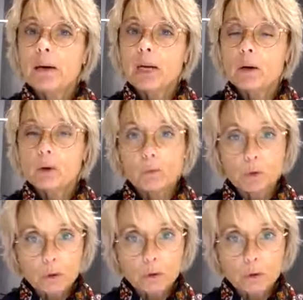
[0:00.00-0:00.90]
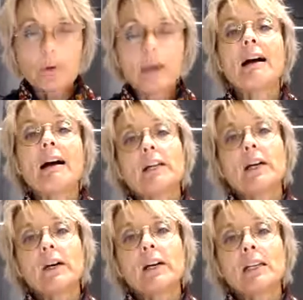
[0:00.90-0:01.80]
our wardrobe and
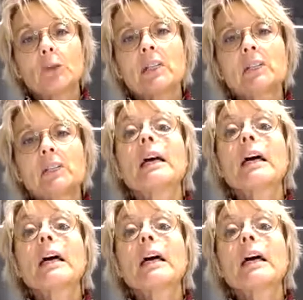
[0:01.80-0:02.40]
our entrance,